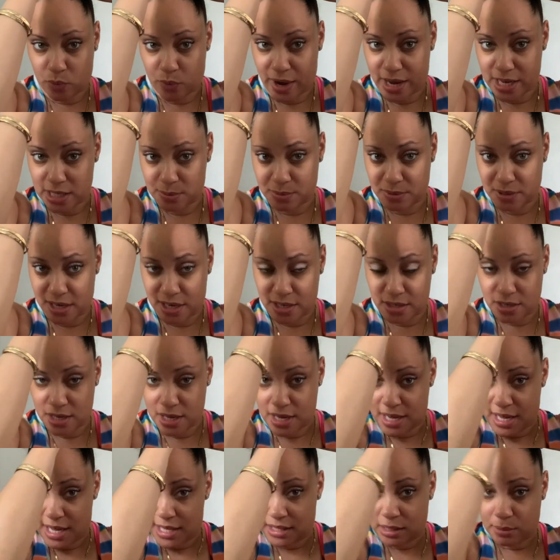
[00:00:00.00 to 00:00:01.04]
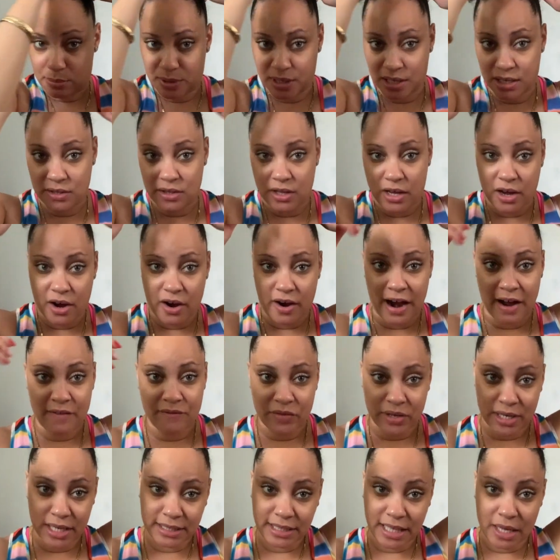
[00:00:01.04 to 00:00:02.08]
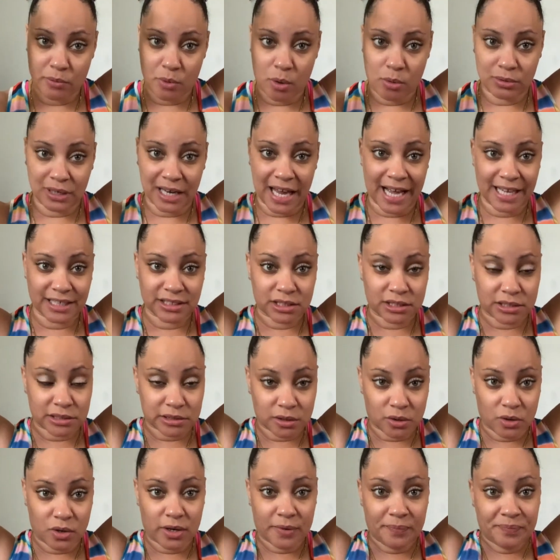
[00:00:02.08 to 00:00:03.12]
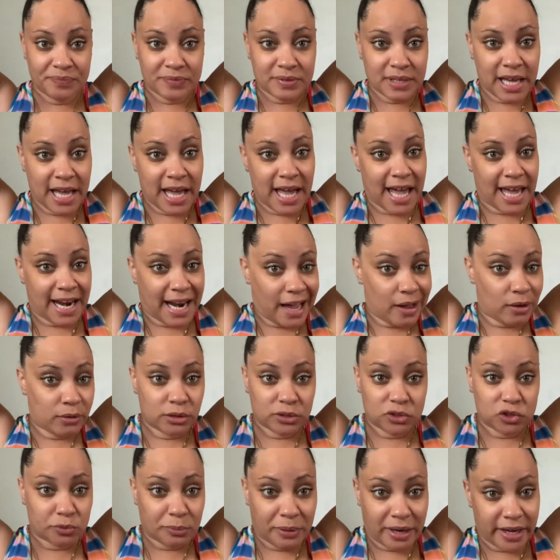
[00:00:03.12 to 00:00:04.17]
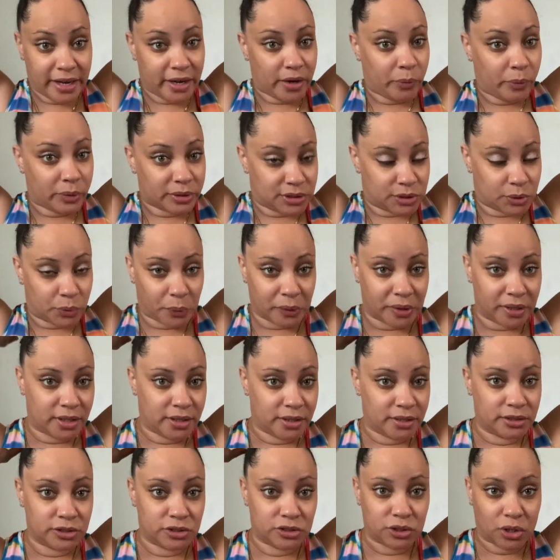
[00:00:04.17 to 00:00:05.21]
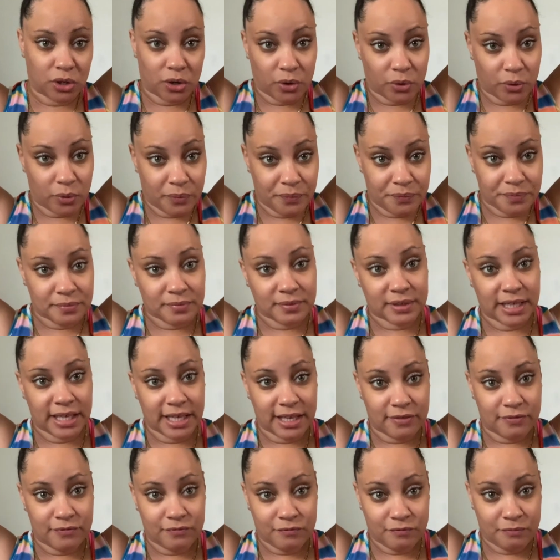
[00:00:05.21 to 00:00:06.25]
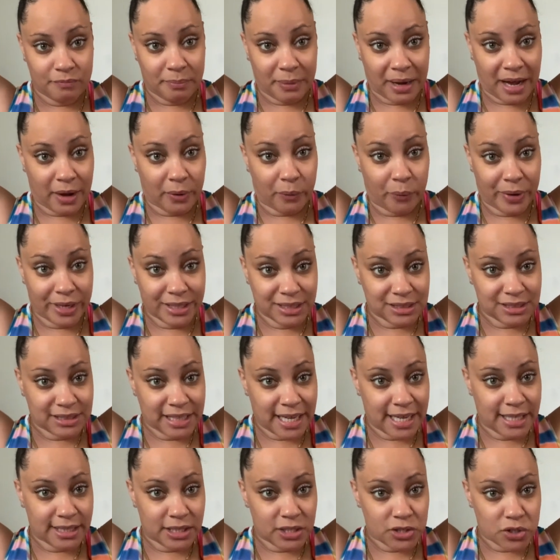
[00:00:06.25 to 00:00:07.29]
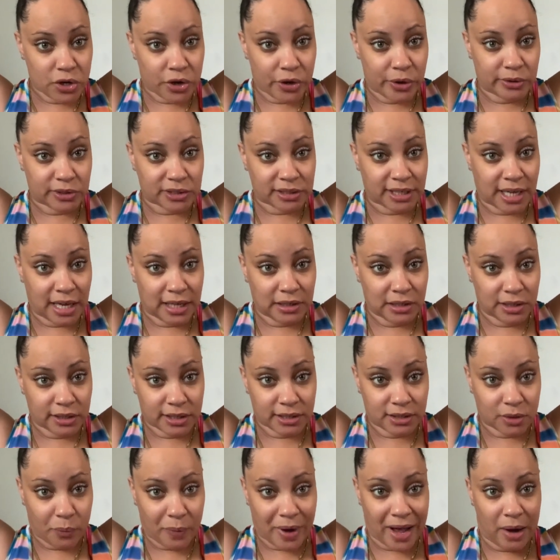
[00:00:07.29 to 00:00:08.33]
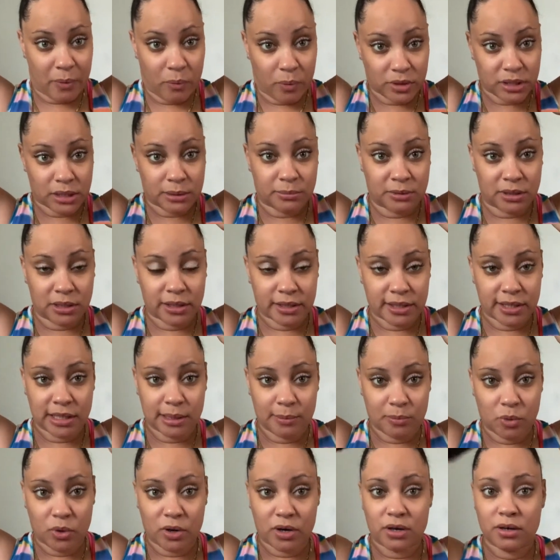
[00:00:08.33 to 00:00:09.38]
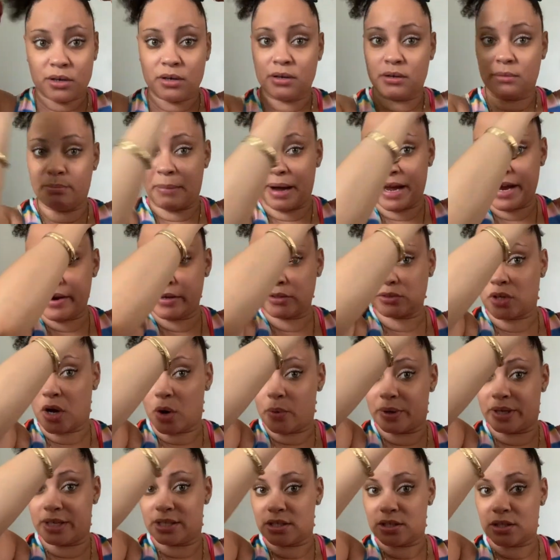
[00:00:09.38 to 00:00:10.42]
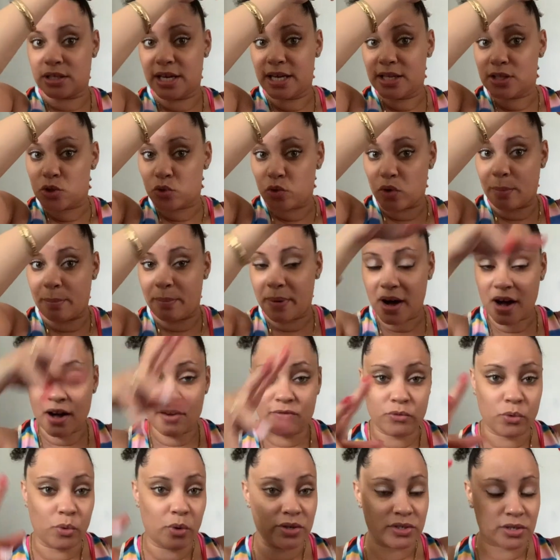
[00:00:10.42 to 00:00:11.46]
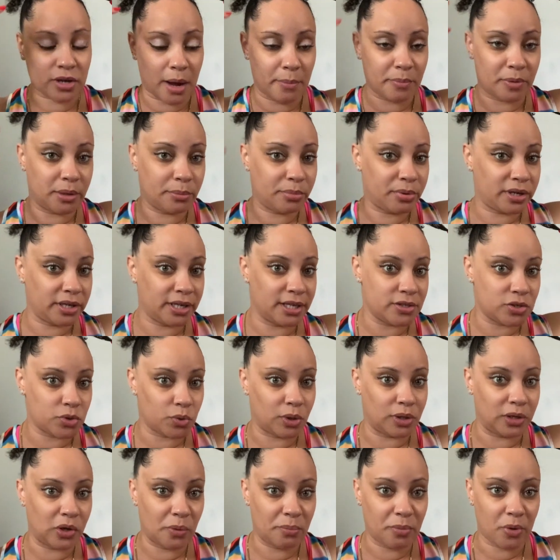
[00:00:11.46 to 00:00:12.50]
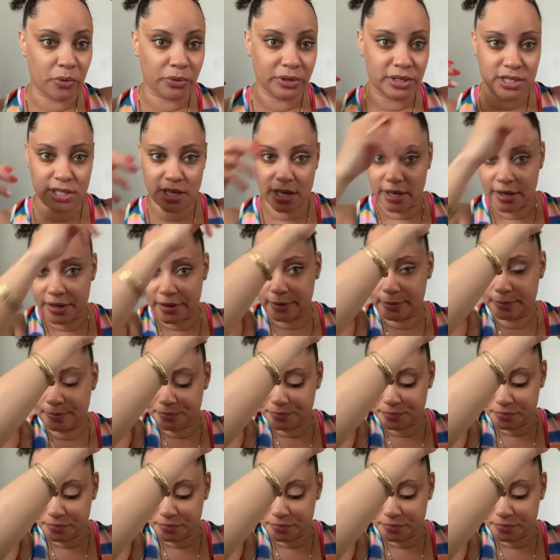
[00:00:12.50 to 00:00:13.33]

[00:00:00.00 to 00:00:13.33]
why is because the bigger they are, I feel like they won't last as long. And I only do my hair once a week. So if by Wednesday these curls are not looking the way I want them to look anymore, my hair is going into a puff, or I'm going to put it into a low ponytail.